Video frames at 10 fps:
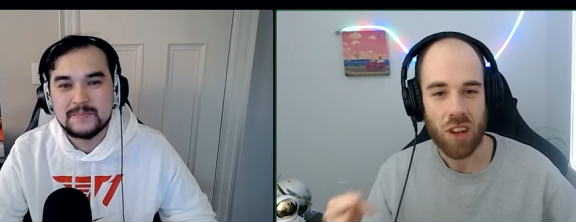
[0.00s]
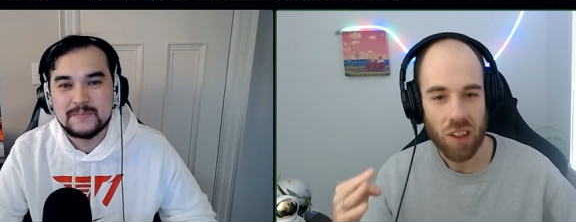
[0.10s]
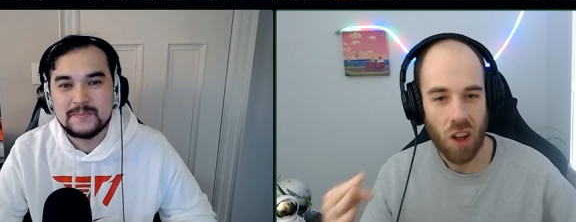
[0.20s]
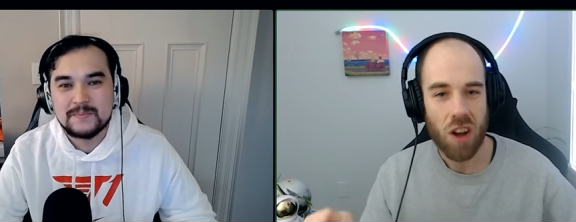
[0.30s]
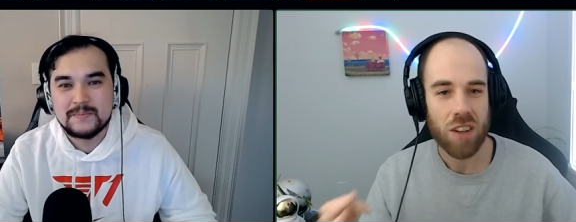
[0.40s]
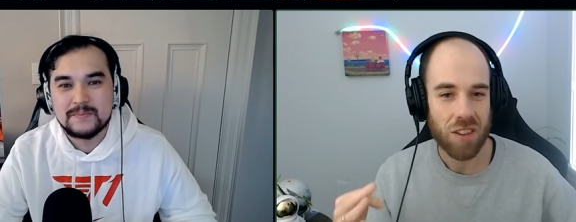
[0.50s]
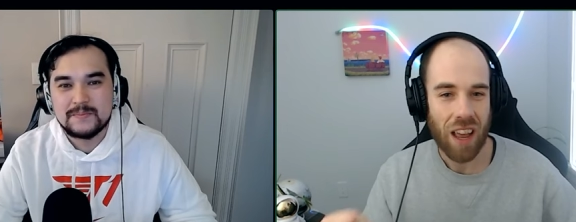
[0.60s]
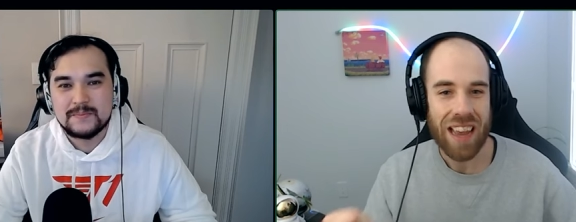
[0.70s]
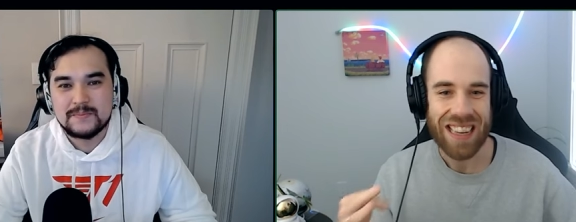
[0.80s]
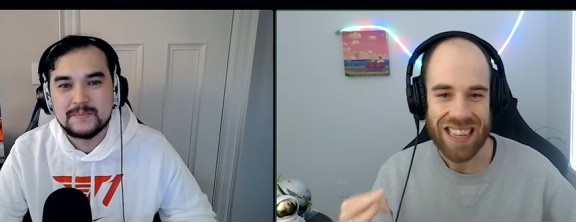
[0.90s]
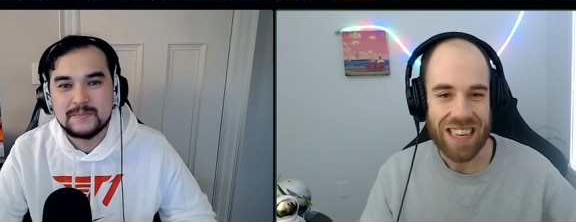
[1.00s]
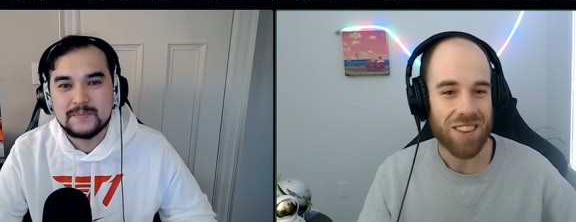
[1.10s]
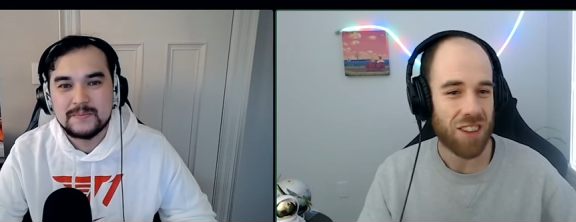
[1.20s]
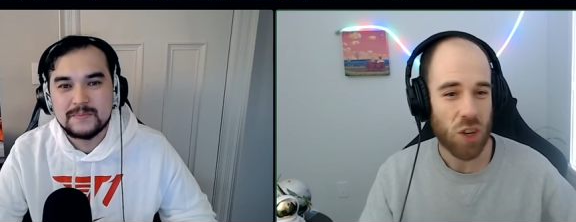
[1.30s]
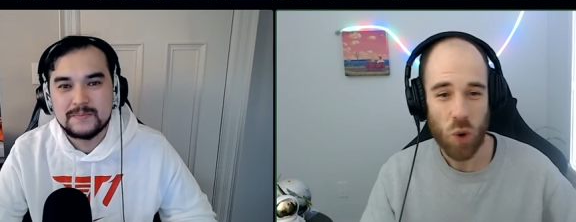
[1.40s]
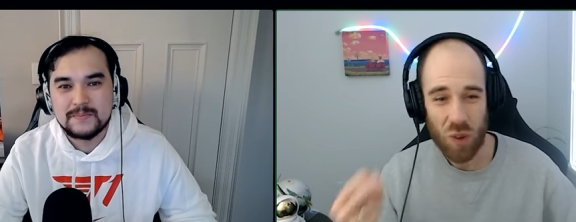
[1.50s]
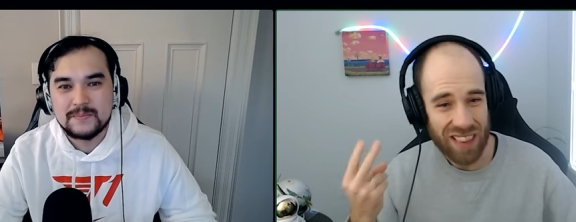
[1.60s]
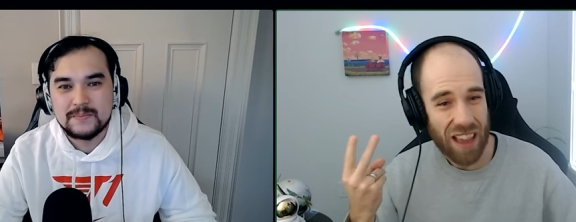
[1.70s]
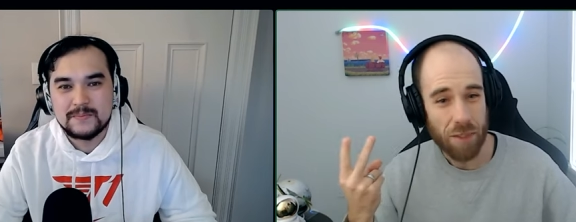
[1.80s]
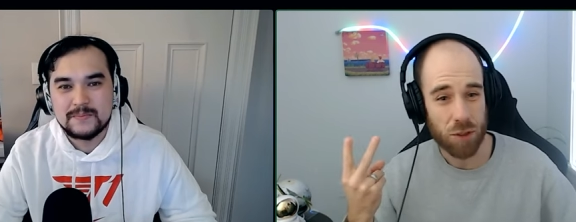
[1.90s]
Speaker 1: alongside Easyhoon. They
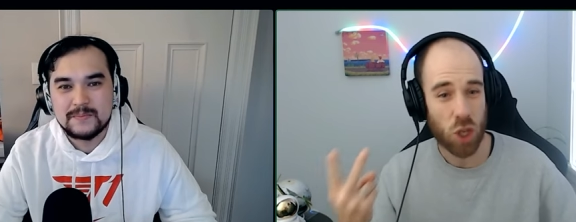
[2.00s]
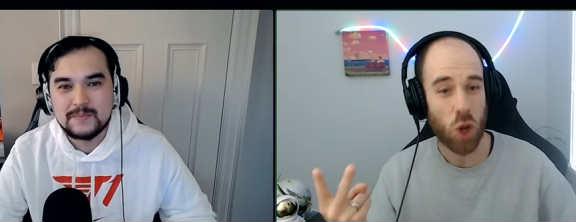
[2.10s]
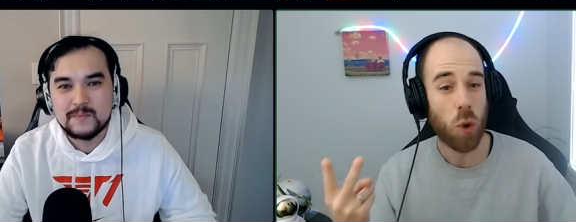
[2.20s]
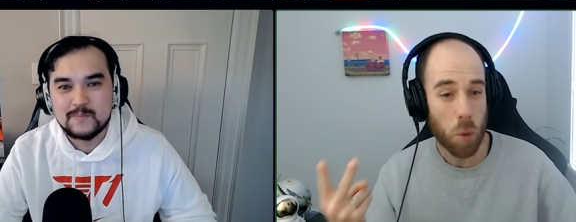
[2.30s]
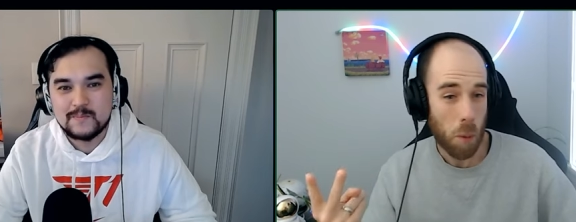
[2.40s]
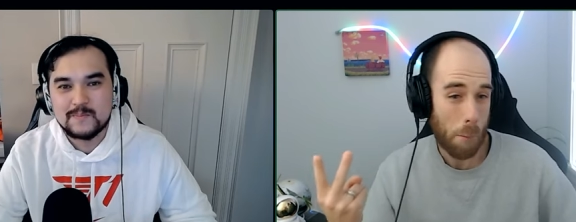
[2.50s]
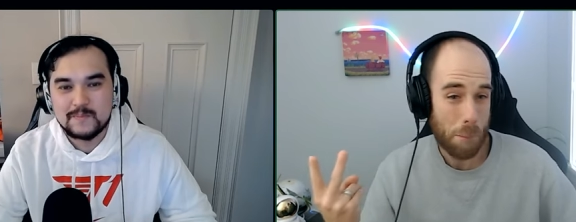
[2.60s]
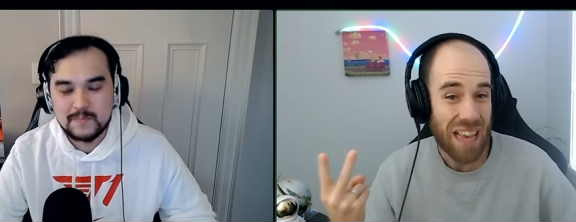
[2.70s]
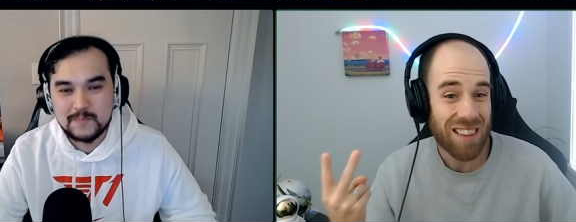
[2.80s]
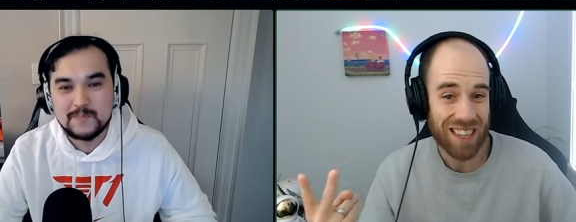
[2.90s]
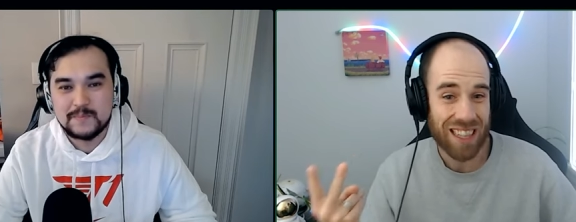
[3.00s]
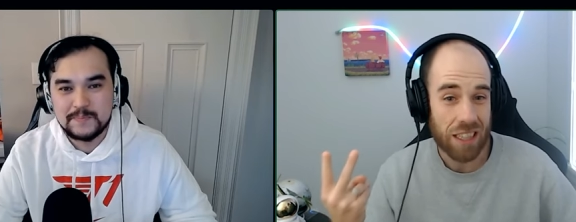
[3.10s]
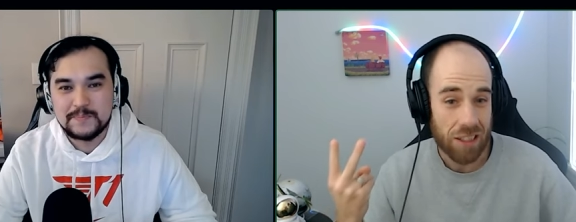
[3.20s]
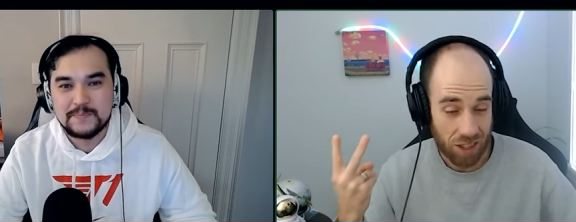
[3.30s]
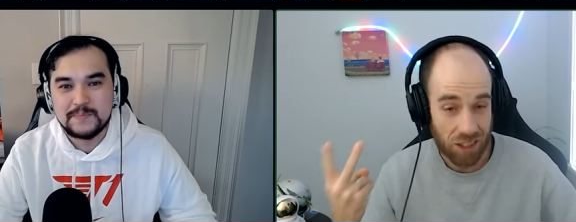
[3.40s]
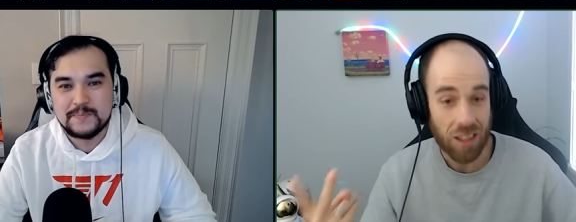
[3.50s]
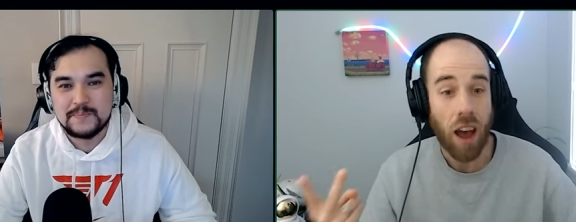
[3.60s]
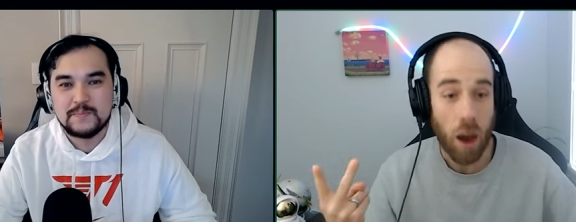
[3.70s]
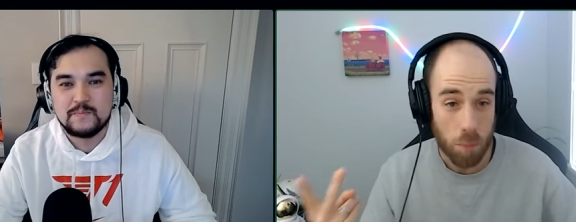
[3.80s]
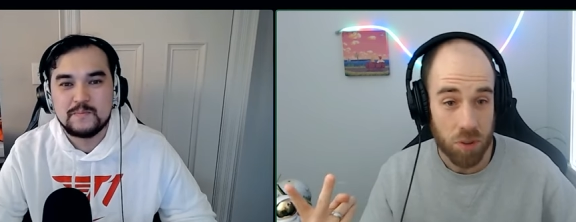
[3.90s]
have two basically
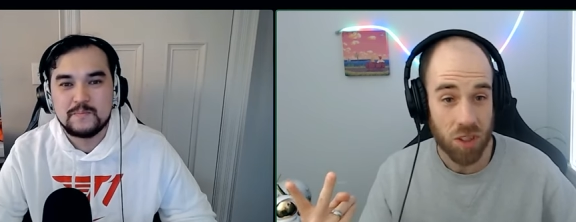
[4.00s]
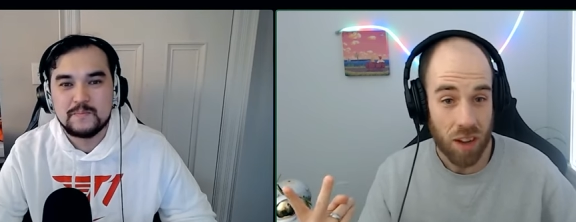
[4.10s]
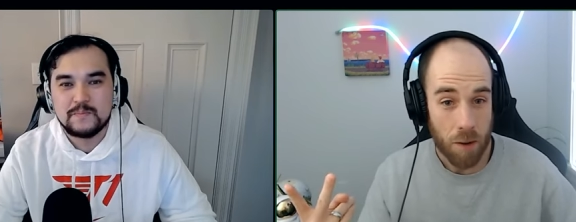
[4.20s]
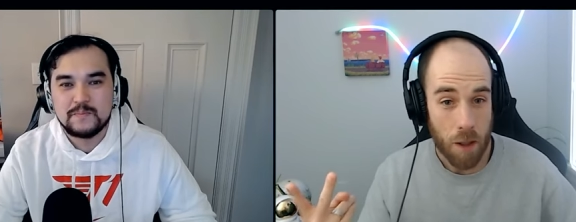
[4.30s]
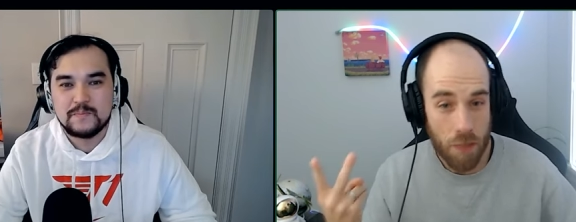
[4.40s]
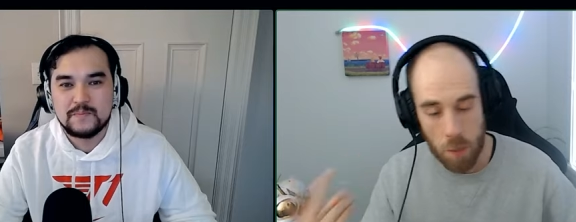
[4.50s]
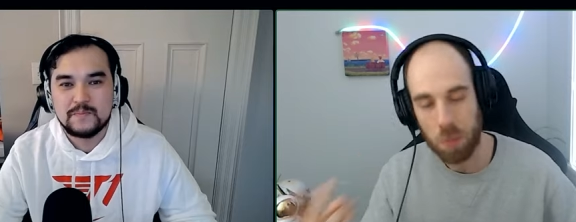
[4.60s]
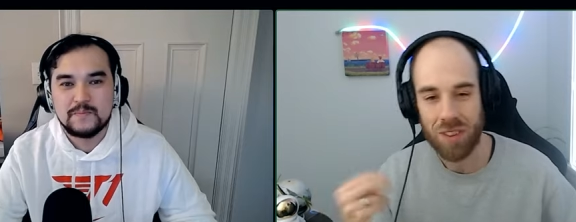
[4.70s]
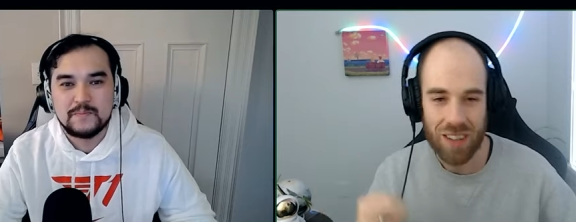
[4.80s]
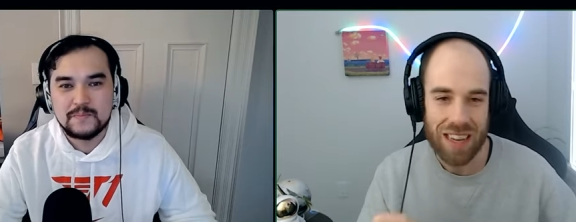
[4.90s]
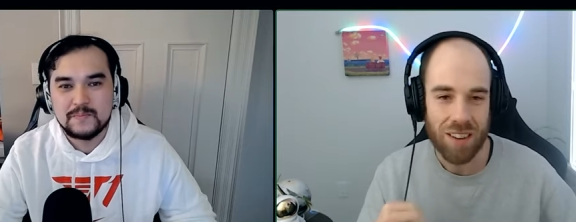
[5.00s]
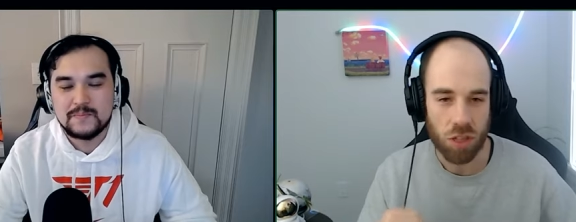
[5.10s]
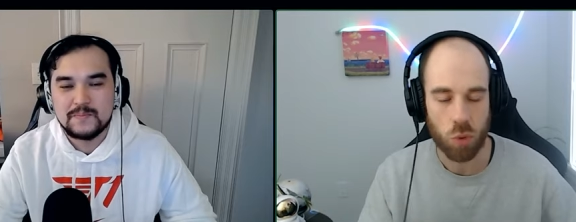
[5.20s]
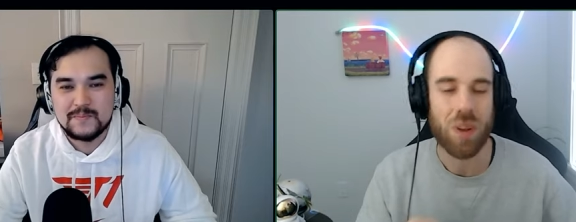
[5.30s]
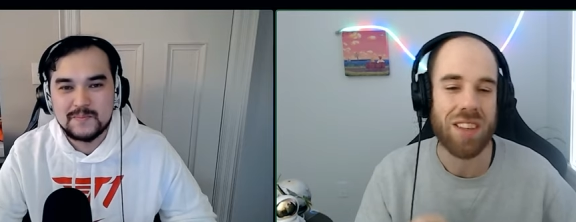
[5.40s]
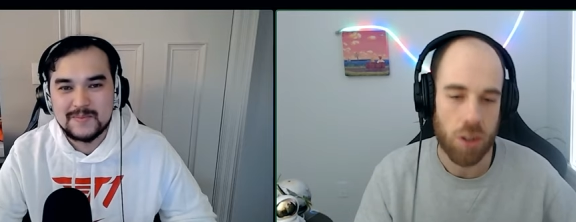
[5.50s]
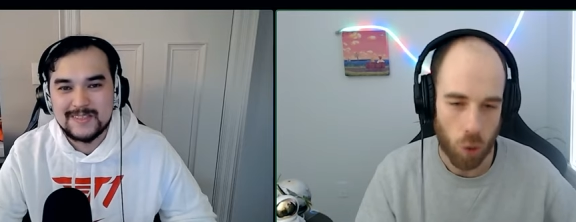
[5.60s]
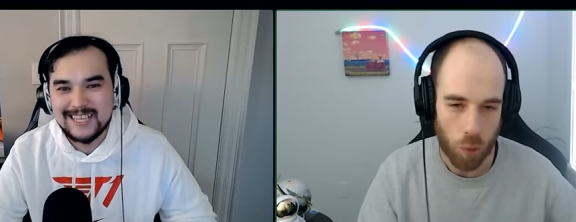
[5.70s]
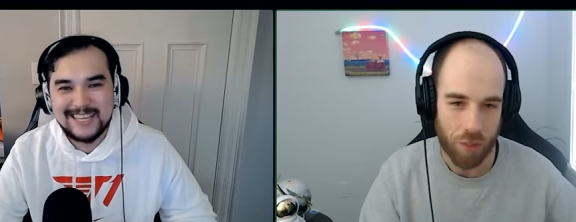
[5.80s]
subs, and they proceed to 3 0 the